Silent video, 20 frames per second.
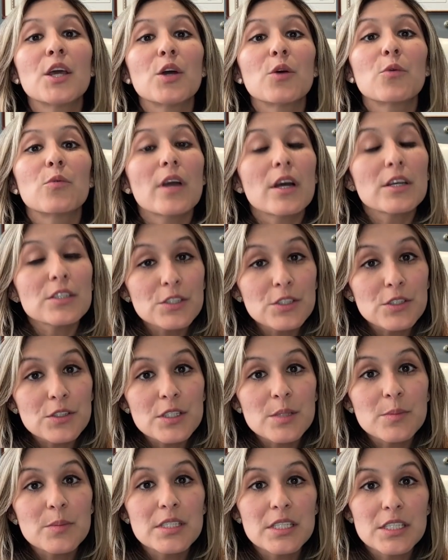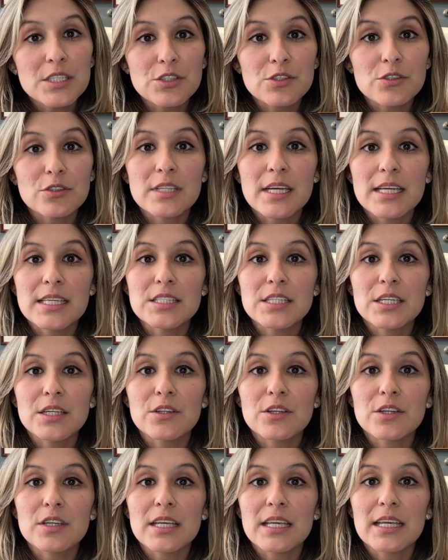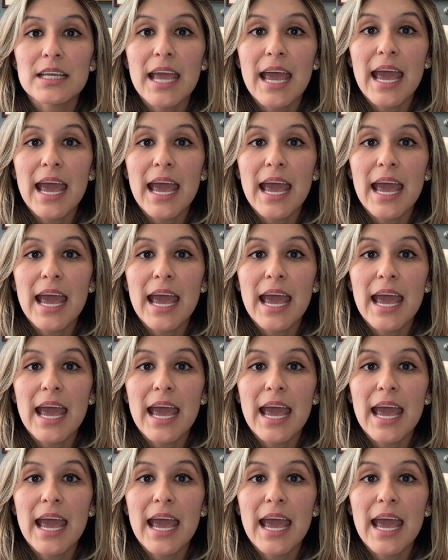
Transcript: We also do some additional testing looking